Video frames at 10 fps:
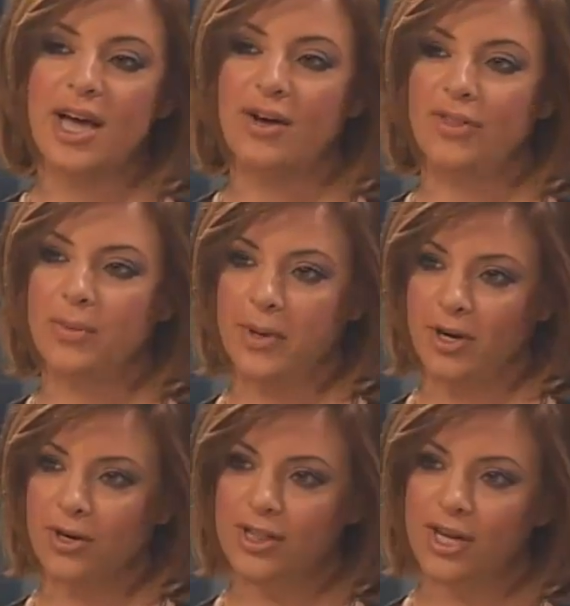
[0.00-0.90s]
how they
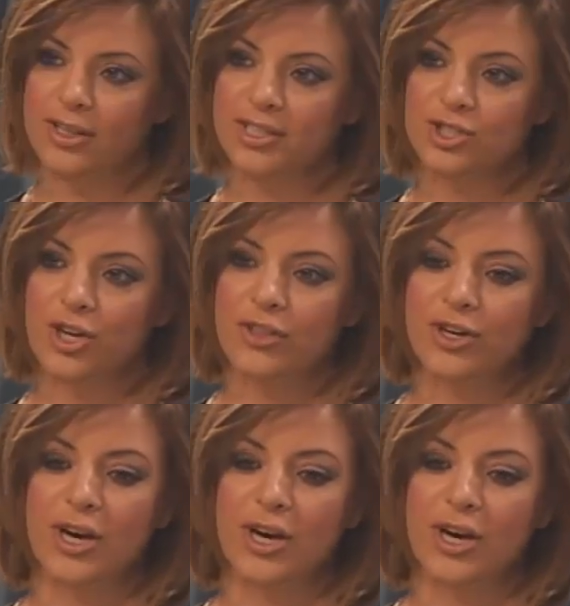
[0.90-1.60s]
parallel each other,